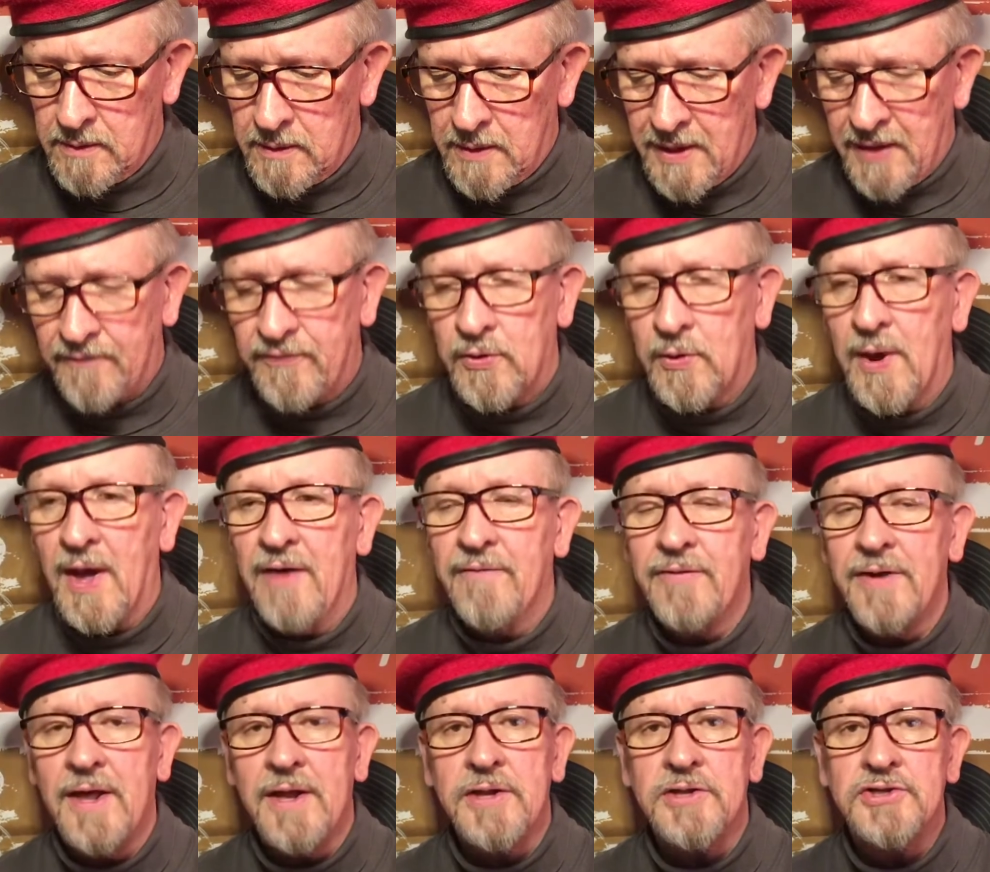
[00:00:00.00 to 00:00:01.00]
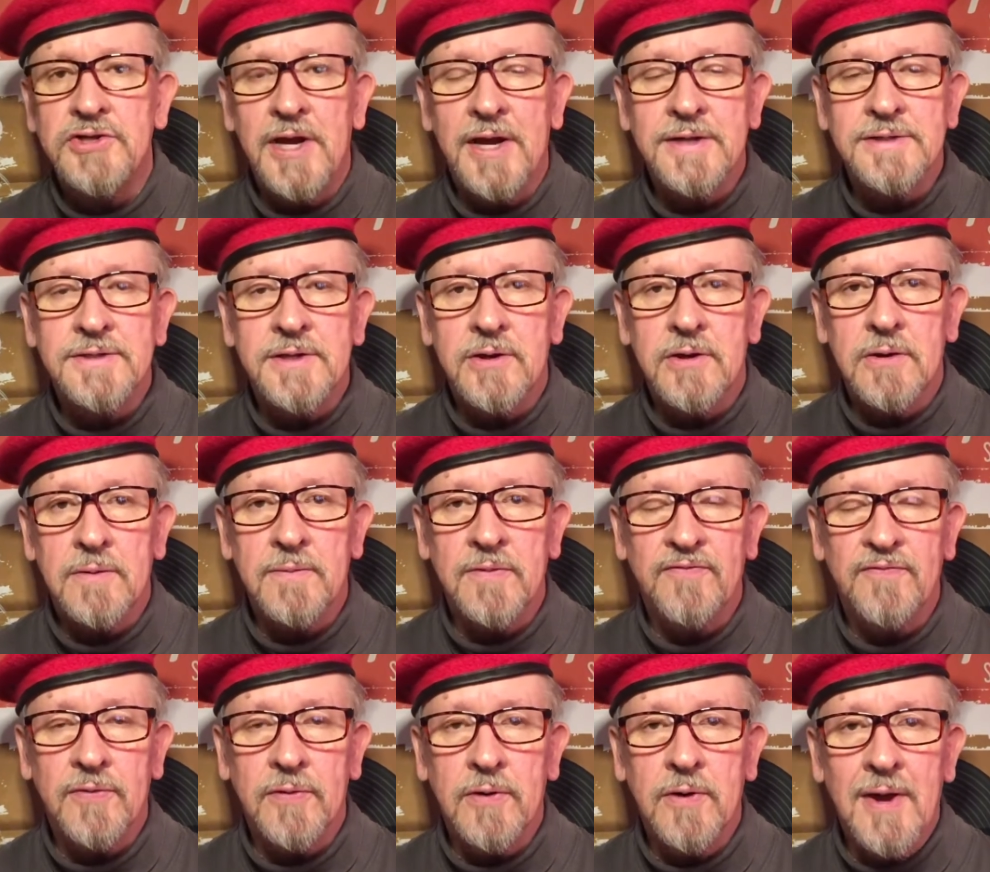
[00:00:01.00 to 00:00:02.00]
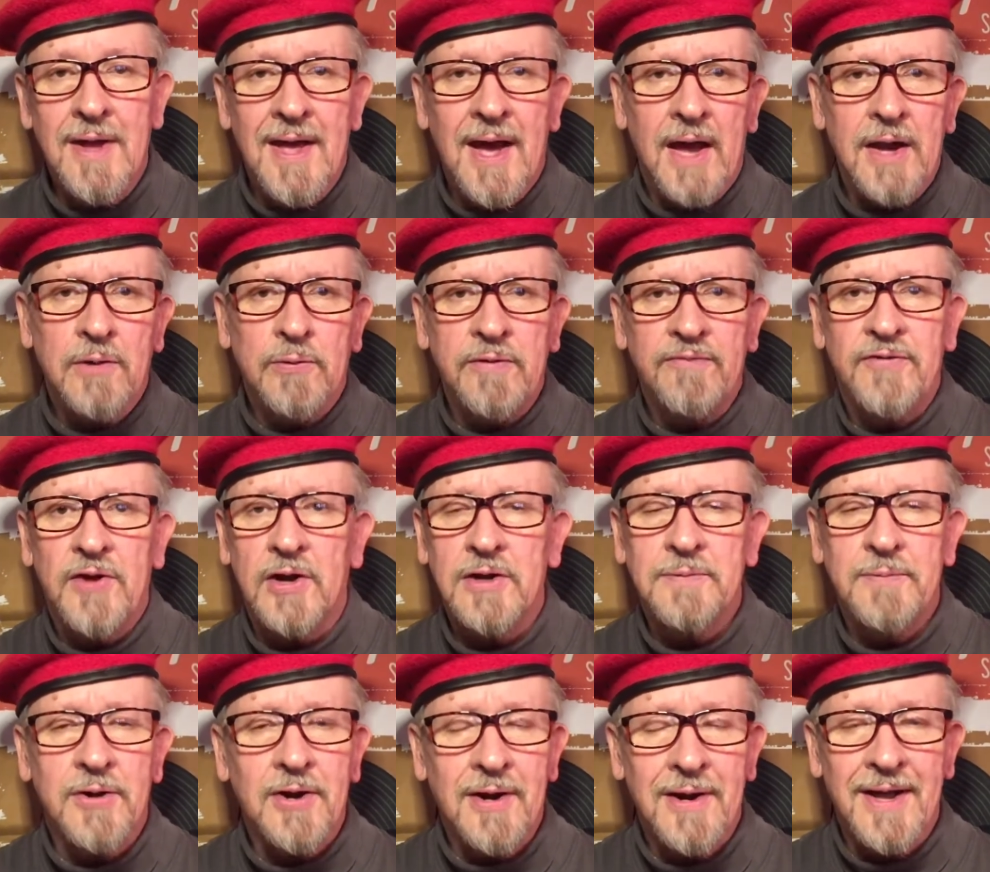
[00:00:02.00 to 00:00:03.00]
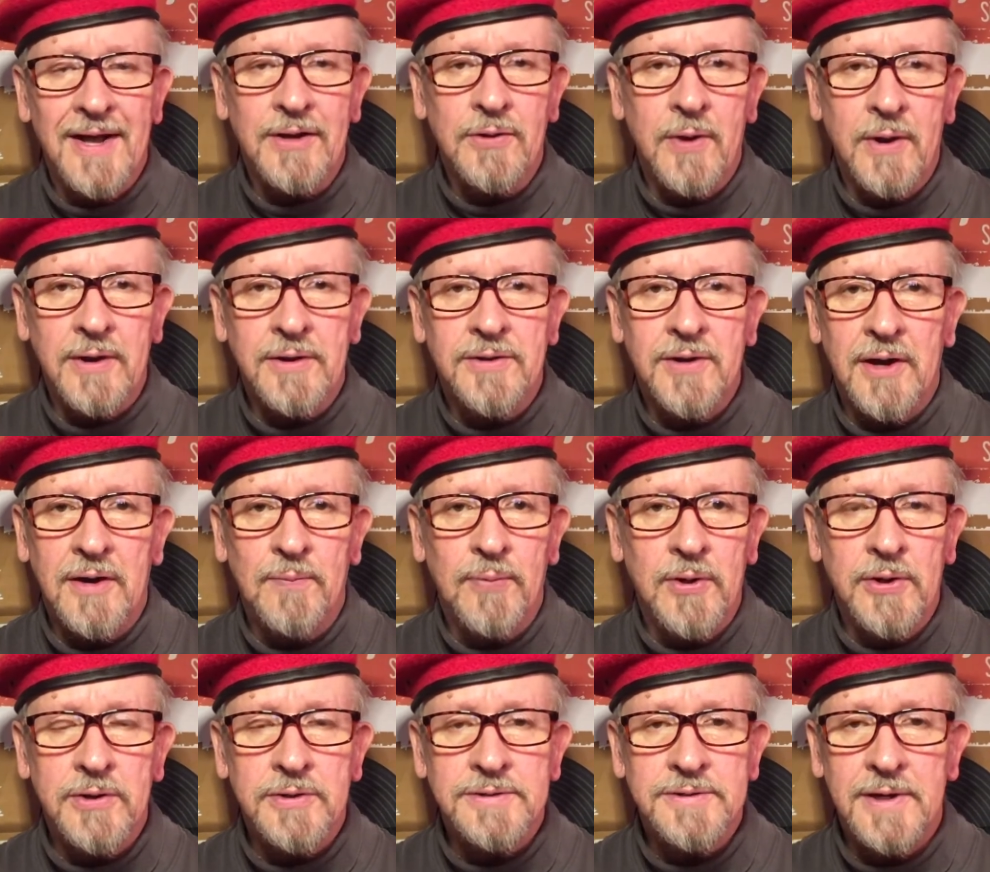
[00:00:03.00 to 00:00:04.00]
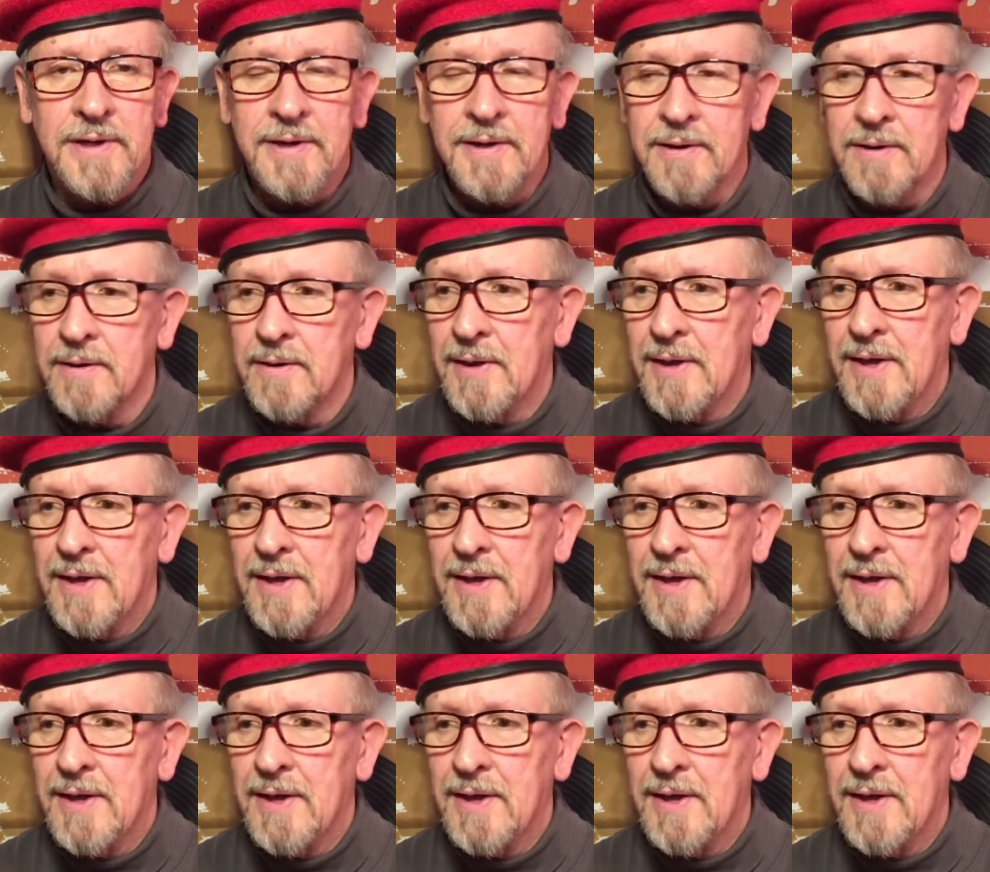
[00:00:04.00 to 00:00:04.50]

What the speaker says: If you haven't had a chance to hear him before, I know we've talked about a lot of great guitar players on here.